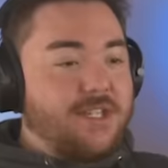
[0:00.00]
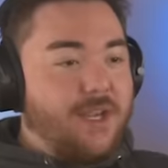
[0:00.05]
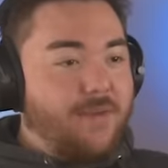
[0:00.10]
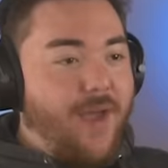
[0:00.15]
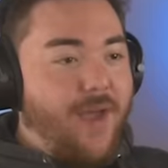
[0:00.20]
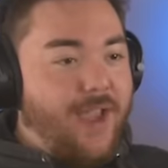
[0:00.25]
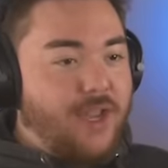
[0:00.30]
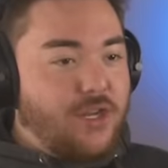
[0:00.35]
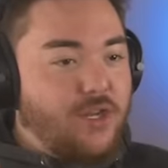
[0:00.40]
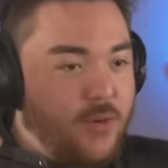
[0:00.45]
see
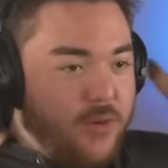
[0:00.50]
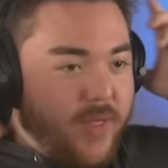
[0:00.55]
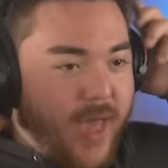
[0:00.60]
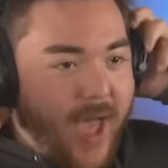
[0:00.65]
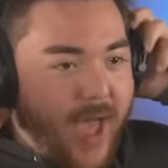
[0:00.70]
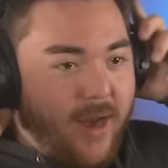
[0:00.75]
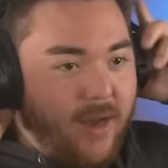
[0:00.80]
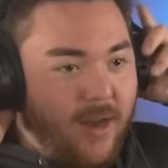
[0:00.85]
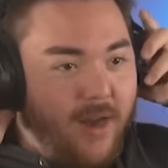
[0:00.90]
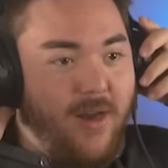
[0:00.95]
if I can do
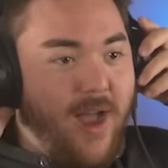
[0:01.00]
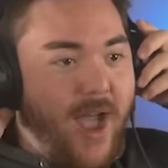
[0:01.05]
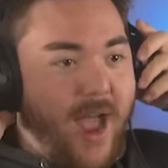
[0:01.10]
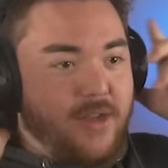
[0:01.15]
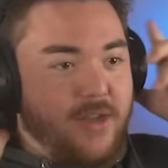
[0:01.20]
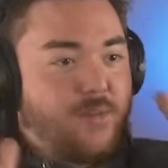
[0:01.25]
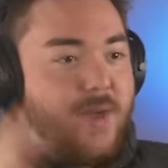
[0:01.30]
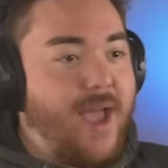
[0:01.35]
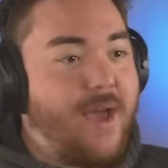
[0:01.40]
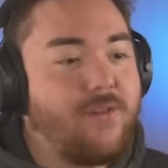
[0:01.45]
that. All
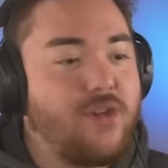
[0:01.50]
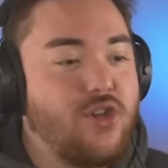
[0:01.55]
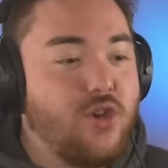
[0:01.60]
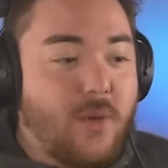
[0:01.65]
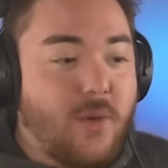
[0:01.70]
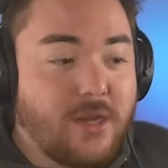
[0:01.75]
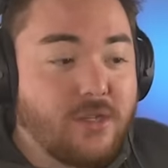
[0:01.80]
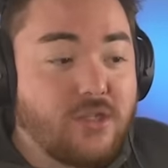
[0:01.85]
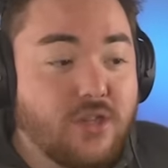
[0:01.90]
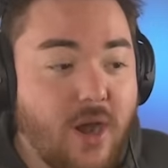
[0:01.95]
right, do we have a
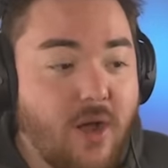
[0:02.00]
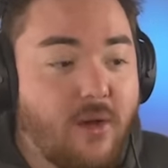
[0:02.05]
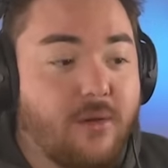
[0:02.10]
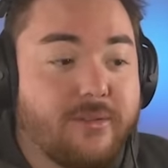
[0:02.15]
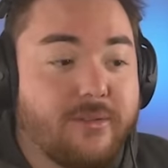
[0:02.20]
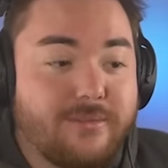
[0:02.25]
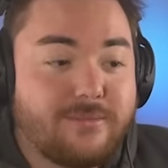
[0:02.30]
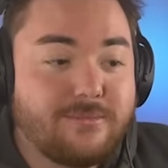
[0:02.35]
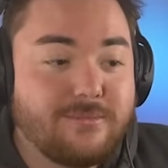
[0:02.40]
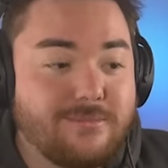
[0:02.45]
new intro?
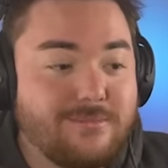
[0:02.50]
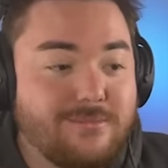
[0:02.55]
He's the